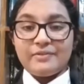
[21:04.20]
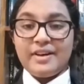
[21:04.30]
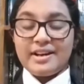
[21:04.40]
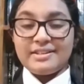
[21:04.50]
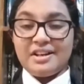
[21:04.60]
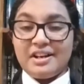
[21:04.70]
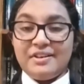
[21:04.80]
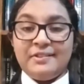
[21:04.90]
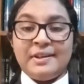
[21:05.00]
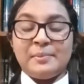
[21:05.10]
Frank's
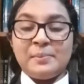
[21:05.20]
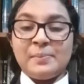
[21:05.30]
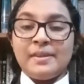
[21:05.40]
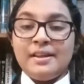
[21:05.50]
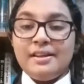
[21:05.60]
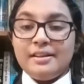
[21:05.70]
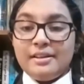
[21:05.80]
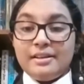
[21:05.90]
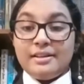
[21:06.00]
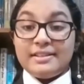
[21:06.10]
diary.
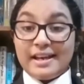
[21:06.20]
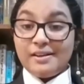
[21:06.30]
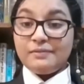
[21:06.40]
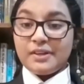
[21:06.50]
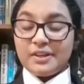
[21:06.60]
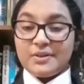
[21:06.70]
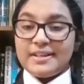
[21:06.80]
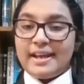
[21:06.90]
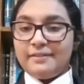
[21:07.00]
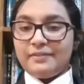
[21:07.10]
The tale follows
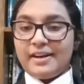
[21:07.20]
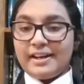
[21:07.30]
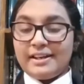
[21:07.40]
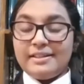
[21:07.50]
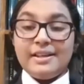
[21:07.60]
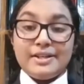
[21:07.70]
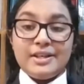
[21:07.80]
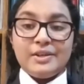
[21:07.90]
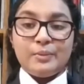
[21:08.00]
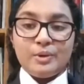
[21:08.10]
Anne Frank, a
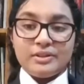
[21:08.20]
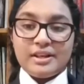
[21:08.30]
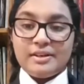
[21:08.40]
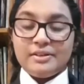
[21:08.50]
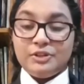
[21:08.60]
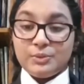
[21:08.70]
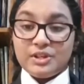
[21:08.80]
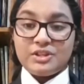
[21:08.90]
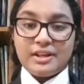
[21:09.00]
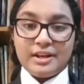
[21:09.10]
13-year-old
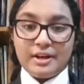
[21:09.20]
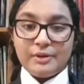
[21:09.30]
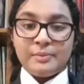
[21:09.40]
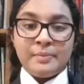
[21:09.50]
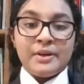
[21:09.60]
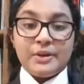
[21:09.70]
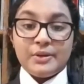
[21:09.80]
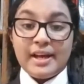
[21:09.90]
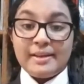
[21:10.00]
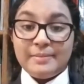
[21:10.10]
Jewish girl
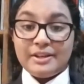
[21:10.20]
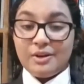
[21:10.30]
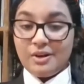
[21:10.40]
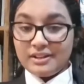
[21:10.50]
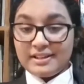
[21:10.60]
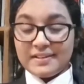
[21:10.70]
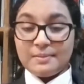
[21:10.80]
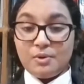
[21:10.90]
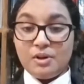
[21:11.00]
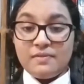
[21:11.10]
who had been locked in a
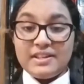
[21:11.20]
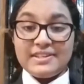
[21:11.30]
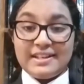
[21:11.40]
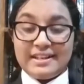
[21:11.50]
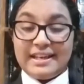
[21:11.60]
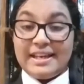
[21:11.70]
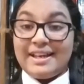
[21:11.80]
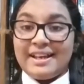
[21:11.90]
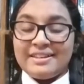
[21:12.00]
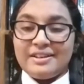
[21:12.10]
small vicinity
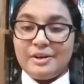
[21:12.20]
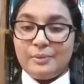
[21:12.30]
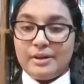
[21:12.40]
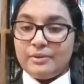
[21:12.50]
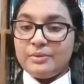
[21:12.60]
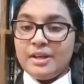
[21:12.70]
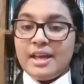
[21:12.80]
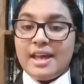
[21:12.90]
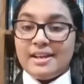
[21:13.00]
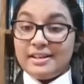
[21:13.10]
against her will
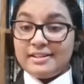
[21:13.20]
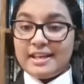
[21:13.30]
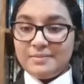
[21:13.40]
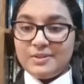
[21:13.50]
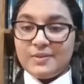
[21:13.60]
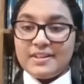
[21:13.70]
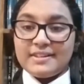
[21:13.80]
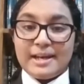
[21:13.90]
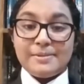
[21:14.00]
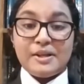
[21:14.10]
in an attempt to
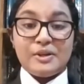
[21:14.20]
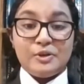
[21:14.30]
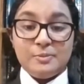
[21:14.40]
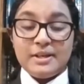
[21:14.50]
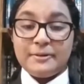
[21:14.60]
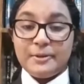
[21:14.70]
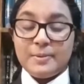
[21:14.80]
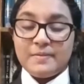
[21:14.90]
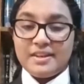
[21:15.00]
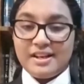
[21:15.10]
escape the looming gloom
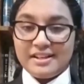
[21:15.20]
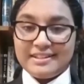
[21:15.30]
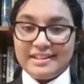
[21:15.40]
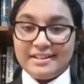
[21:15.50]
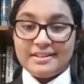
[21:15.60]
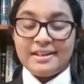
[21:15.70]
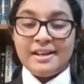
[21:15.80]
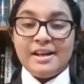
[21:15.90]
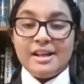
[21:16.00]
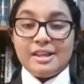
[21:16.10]
of the Nazis.
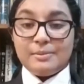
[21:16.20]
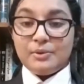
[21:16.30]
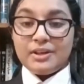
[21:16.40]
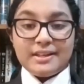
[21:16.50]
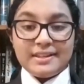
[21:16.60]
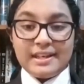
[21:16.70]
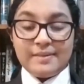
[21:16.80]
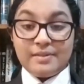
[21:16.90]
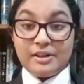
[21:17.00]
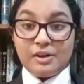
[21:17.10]
The book isn't
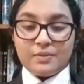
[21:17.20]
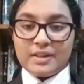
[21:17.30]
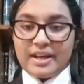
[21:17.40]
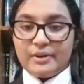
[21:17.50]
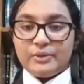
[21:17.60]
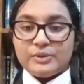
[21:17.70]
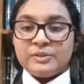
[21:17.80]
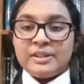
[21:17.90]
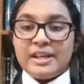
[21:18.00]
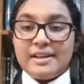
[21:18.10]
even a novel at
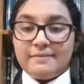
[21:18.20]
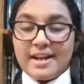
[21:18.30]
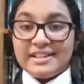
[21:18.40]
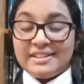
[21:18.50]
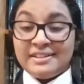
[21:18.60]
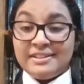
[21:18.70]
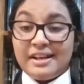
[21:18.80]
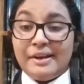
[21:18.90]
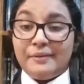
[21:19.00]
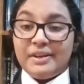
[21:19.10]
all. In fact, it's a
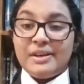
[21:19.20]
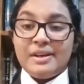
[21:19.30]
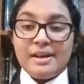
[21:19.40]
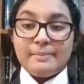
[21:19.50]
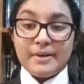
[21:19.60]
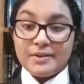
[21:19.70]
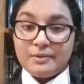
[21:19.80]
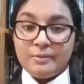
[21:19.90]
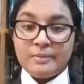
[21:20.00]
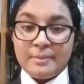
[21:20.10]
diary, a
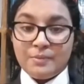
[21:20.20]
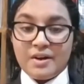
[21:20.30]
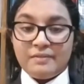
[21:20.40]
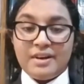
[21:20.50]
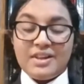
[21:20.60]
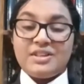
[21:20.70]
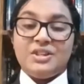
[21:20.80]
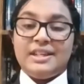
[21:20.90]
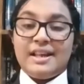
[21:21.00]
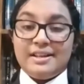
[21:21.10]
personal memoir
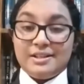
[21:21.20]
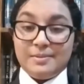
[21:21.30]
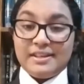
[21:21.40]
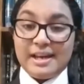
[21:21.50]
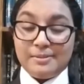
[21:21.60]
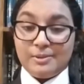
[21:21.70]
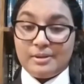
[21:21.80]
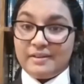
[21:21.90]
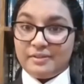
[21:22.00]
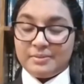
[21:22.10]
relished dearly to be kept
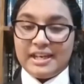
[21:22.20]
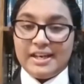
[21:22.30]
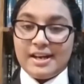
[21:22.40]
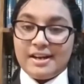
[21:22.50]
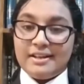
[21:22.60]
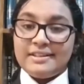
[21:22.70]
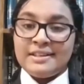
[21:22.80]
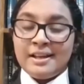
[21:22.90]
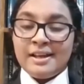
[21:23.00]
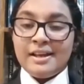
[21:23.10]
away from keen eyes.
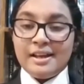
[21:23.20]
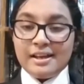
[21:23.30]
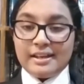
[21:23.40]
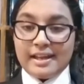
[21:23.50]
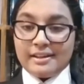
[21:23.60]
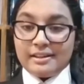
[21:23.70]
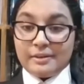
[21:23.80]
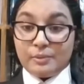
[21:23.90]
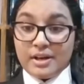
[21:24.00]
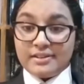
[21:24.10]
Yet,
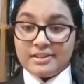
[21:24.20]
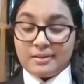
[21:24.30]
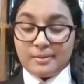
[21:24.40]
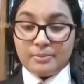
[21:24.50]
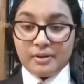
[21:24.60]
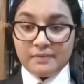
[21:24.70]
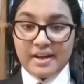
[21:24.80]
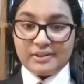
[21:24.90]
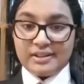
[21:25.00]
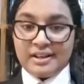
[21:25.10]
the words are so
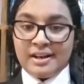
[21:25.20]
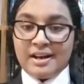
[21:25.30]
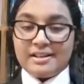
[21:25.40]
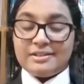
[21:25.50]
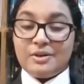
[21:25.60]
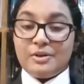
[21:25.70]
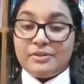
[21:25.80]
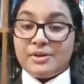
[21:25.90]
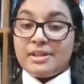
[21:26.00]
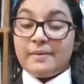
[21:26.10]
profound in our hearts.
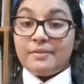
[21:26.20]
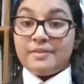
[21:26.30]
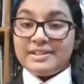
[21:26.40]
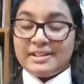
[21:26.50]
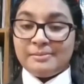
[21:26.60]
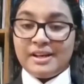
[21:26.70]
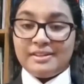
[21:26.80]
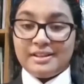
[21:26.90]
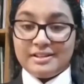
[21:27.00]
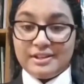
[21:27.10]
Although they were written by a
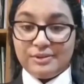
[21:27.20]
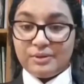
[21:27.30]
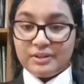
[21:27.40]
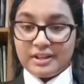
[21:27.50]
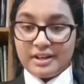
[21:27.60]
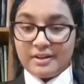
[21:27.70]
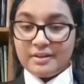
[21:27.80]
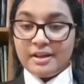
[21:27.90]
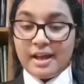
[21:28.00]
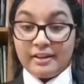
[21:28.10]
13-year-old girl
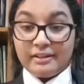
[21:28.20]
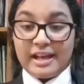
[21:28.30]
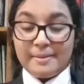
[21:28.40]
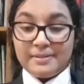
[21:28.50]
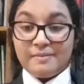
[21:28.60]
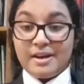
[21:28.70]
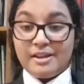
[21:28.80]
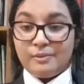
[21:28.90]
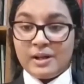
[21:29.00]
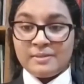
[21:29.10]
held captive by
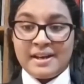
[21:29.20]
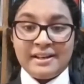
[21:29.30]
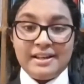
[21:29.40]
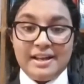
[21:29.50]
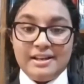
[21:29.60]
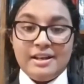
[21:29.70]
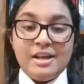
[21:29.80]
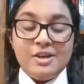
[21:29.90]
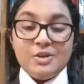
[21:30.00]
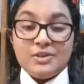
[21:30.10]
the world back then,
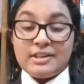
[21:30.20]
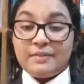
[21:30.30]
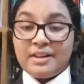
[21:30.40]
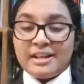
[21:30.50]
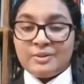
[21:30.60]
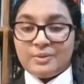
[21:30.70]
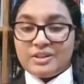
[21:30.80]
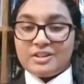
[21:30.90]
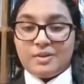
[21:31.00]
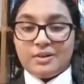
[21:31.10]
you still relate to her
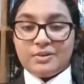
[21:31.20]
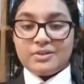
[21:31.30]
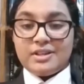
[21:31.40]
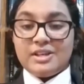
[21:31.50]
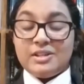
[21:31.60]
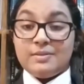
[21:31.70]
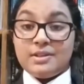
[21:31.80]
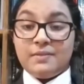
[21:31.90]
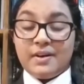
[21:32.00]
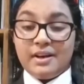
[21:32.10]
struggles, and she
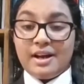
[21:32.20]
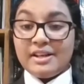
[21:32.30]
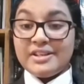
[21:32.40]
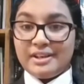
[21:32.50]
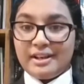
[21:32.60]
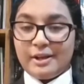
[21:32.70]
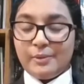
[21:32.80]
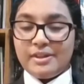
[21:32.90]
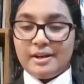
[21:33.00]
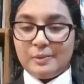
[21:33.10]
was very articulate
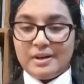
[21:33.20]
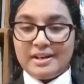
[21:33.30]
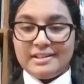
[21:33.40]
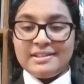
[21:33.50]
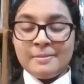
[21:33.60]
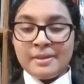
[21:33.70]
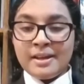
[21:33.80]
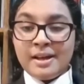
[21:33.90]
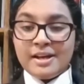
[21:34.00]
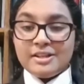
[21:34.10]
with her words.
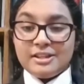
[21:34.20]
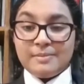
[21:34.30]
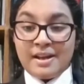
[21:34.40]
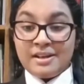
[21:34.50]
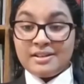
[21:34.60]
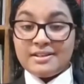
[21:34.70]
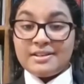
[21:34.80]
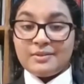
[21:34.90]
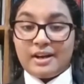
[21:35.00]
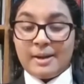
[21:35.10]
She managed to
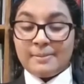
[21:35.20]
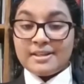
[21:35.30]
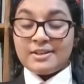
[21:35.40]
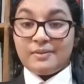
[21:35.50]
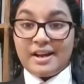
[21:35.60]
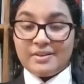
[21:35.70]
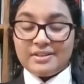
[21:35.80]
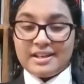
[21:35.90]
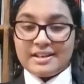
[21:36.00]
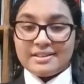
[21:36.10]
describe the
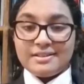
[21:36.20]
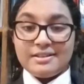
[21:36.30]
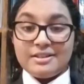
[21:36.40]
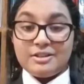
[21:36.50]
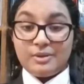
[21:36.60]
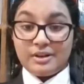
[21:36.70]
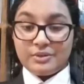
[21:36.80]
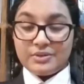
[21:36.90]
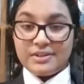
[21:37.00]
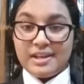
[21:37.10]
surroundings, the
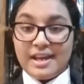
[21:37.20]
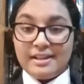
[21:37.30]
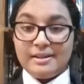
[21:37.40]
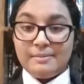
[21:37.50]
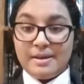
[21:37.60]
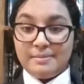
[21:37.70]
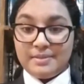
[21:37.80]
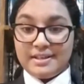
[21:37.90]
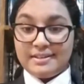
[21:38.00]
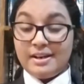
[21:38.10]
struggles, and the
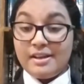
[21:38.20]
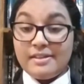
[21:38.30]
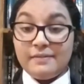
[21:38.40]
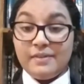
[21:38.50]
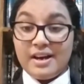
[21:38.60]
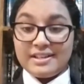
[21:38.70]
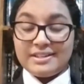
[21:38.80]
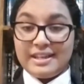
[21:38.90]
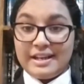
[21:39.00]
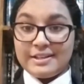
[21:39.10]
members, and other
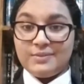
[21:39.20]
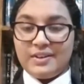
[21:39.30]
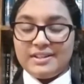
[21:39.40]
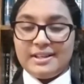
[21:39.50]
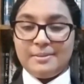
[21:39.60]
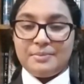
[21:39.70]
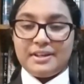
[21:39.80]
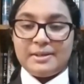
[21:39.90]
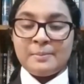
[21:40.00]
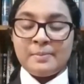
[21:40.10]
vast things very deeply.